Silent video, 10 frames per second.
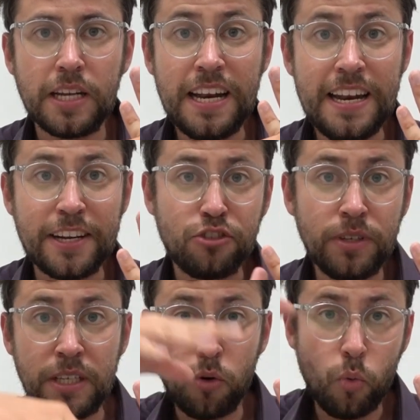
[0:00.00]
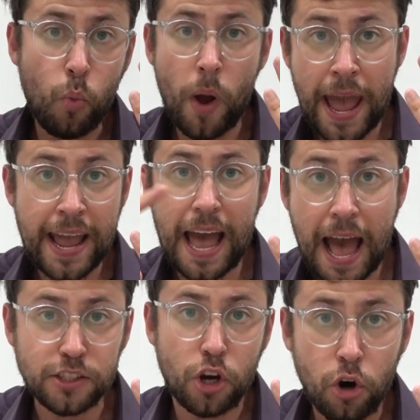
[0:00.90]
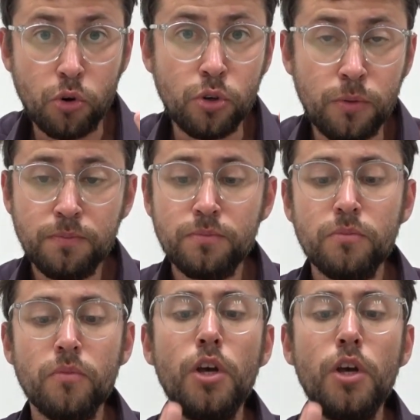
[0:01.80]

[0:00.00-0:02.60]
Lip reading: literary work as a whole,